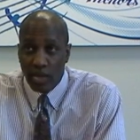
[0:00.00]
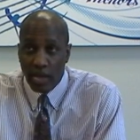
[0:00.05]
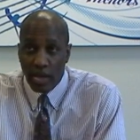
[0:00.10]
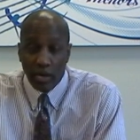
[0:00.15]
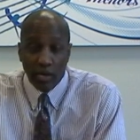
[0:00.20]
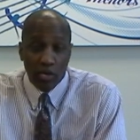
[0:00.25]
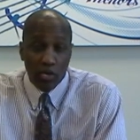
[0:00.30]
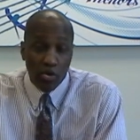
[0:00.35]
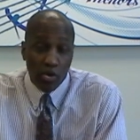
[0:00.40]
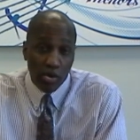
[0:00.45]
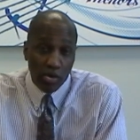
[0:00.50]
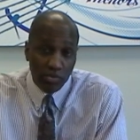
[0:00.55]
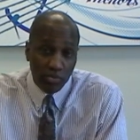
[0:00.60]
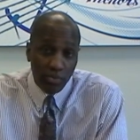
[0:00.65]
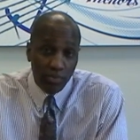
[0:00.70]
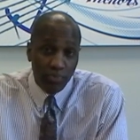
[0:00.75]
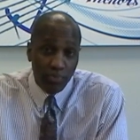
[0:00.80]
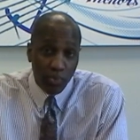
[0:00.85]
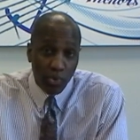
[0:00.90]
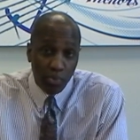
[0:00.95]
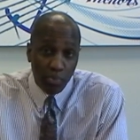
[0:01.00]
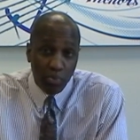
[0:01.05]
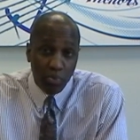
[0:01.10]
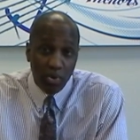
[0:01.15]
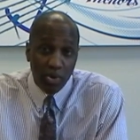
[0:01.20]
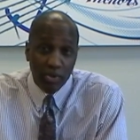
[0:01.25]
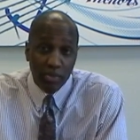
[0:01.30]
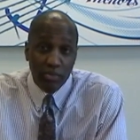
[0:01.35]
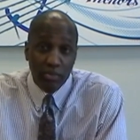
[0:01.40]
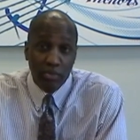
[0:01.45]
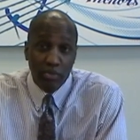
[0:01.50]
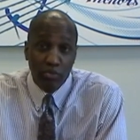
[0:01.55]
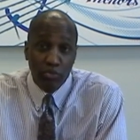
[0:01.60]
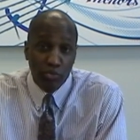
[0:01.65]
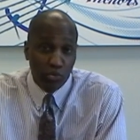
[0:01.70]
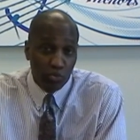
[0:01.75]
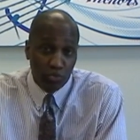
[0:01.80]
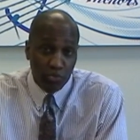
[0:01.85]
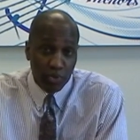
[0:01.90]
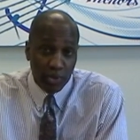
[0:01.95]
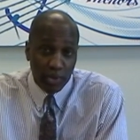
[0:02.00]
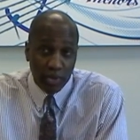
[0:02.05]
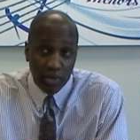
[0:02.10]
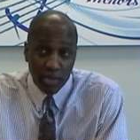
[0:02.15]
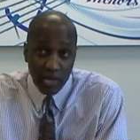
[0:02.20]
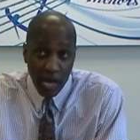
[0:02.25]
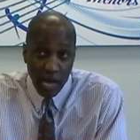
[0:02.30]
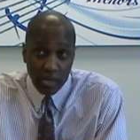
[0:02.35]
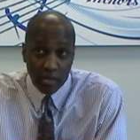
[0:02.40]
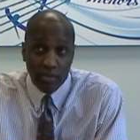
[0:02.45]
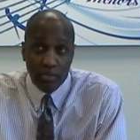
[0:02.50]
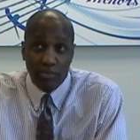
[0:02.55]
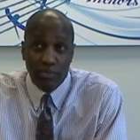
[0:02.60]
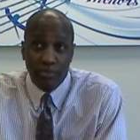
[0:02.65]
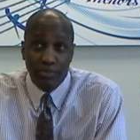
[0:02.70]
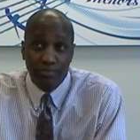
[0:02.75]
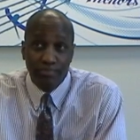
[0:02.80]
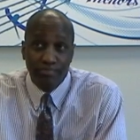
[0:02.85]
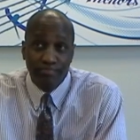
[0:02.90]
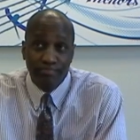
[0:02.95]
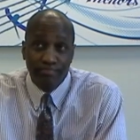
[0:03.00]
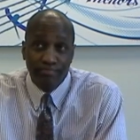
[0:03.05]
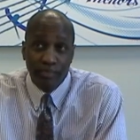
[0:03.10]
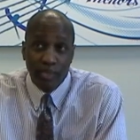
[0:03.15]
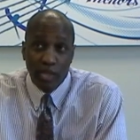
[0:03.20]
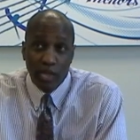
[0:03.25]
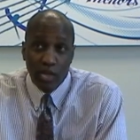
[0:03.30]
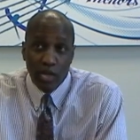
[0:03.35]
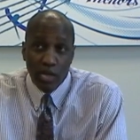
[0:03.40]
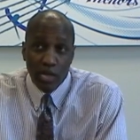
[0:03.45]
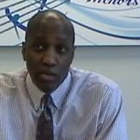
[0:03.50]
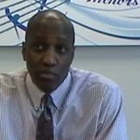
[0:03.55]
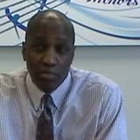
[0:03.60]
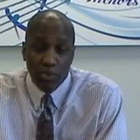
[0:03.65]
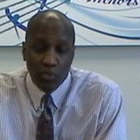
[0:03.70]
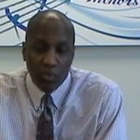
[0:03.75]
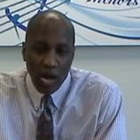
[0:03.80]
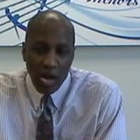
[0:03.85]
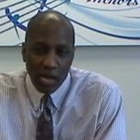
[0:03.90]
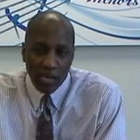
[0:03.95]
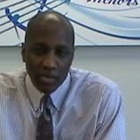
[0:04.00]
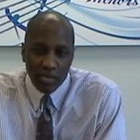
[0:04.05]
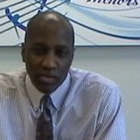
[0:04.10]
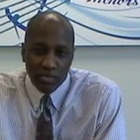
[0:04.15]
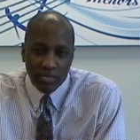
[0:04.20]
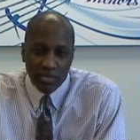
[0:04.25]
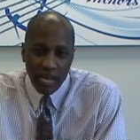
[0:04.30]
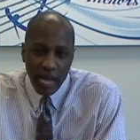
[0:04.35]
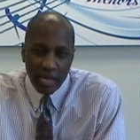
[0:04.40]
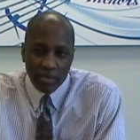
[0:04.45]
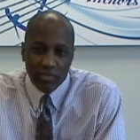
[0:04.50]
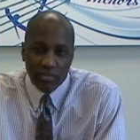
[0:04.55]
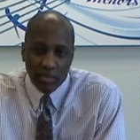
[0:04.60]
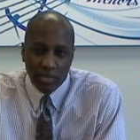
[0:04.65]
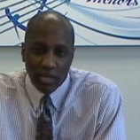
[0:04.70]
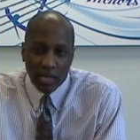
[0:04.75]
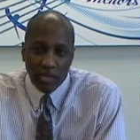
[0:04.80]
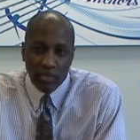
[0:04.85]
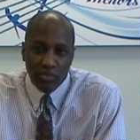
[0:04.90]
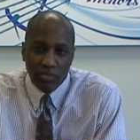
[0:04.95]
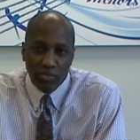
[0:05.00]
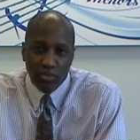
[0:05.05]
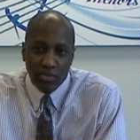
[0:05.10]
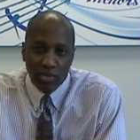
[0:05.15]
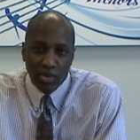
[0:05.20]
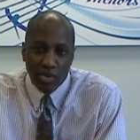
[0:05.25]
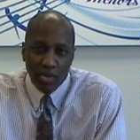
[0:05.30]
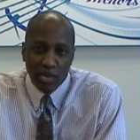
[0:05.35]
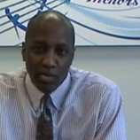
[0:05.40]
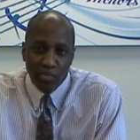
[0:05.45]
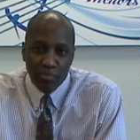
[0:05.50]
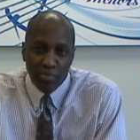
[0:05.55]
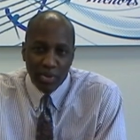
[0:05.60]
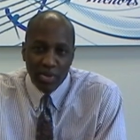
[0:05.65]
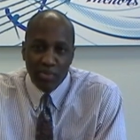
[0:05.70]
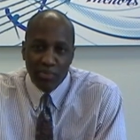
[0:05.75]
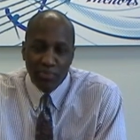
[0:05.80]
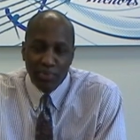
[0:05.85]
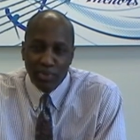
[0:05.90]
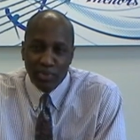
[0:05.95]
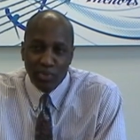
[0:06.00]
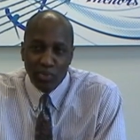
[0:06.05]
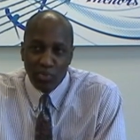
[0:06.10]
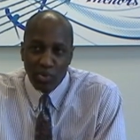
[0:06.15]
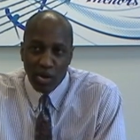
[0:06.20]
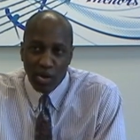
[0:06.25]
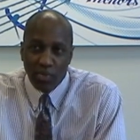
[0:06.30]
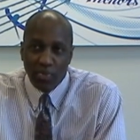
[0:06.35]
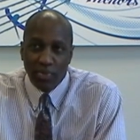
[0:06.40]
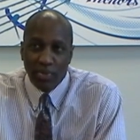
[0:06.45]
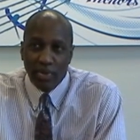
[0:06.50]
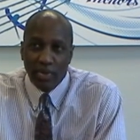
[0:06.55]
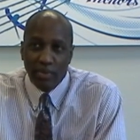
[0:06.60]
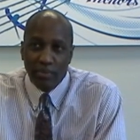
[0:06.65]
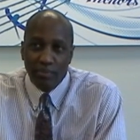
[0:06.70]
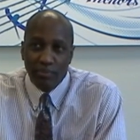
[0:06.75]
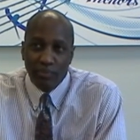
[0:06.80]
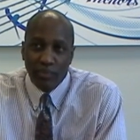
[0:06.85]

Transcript: at a cost of $4.2 trillion. But while these tax cuts benefit the wealthy,